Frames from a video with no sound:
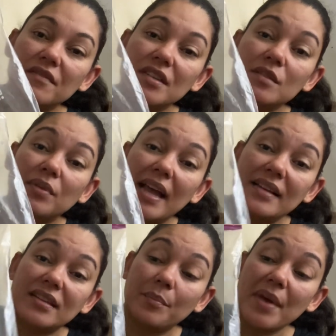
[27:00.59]
of these
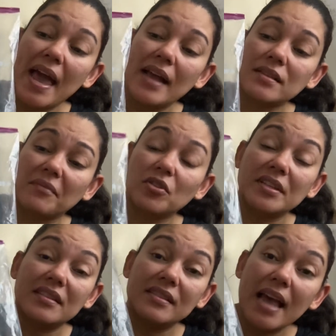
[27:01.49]
plastic bags. I'm
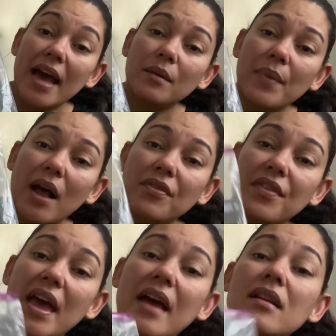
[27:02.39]
really sad about
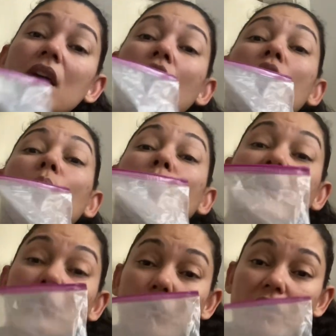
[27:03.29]
that, but
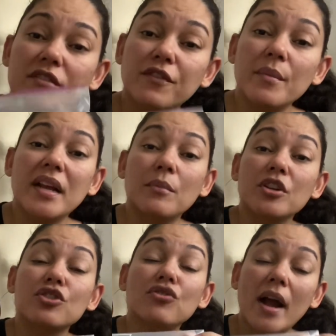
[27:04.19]
it works for me and I'm
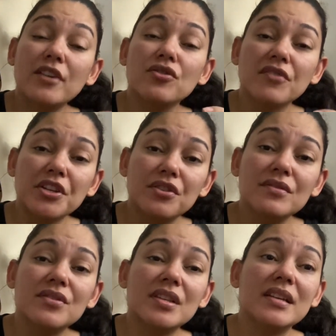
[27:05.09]
gonna try to
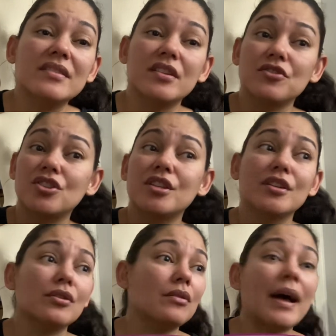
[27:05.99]
reuse these
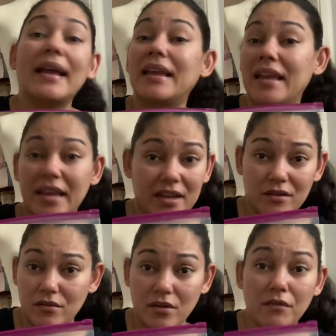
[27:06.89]
until I can't
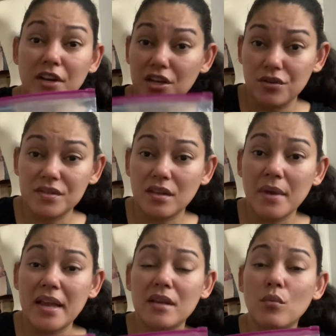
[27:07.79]
reuse them
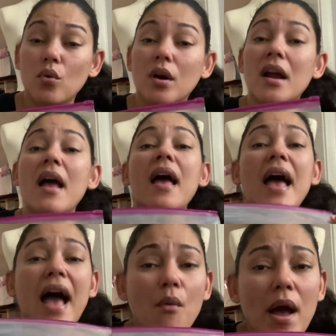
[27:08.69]
anymore.
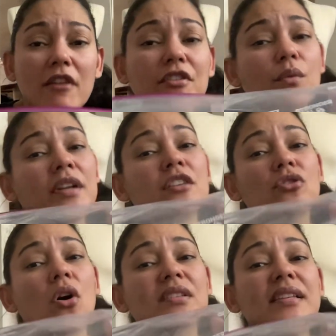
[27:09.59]
However, when it's
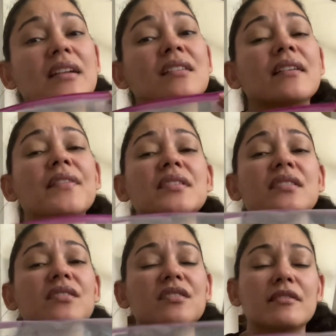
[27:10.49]
all said and done, this
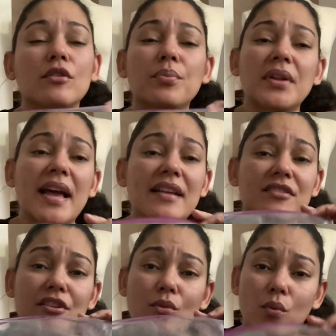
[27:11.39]
is still
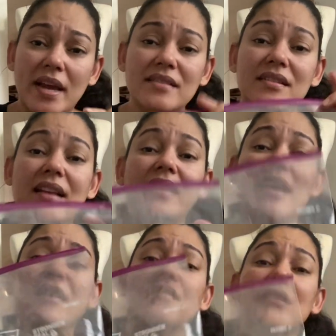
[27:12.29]
plastic waste. And at the
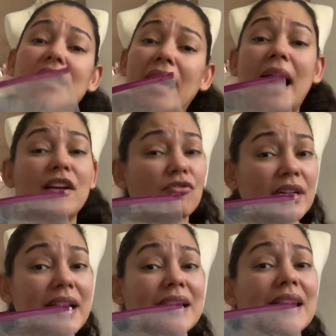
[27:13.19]
end of the day, I
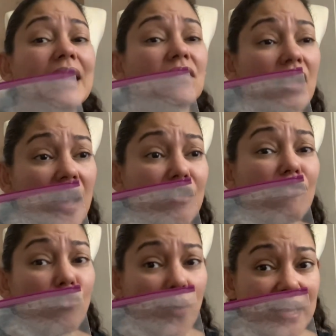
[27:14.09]
created a lot
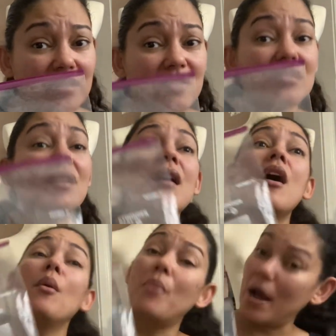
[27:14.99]
of waste
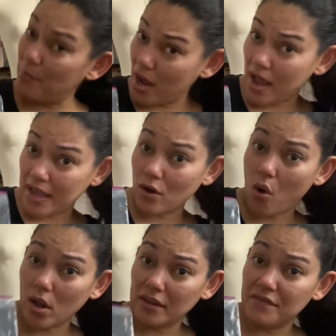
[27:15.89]
by buying
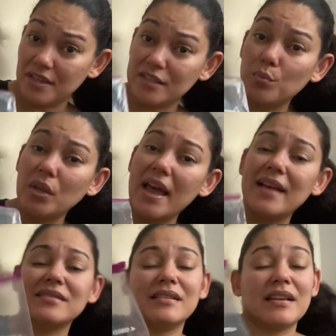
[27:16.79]
all of this
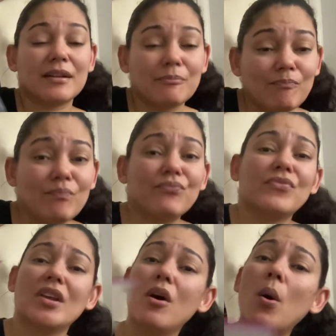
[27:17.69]
plastic.
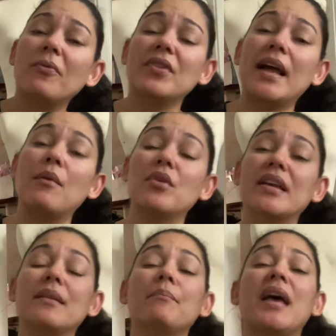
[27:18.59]
Hopefully I will
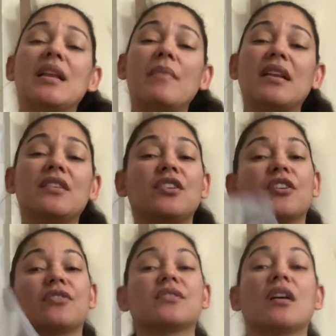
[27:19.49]
get many, many
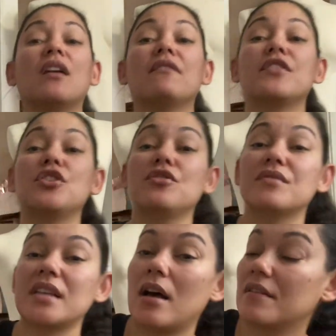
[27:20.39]
years of
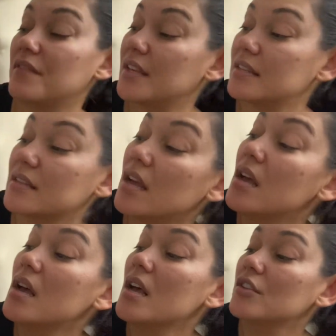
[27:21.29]
use out of this.
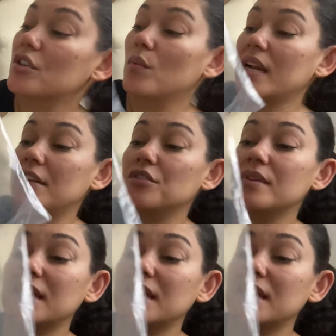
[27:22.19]
So what I do is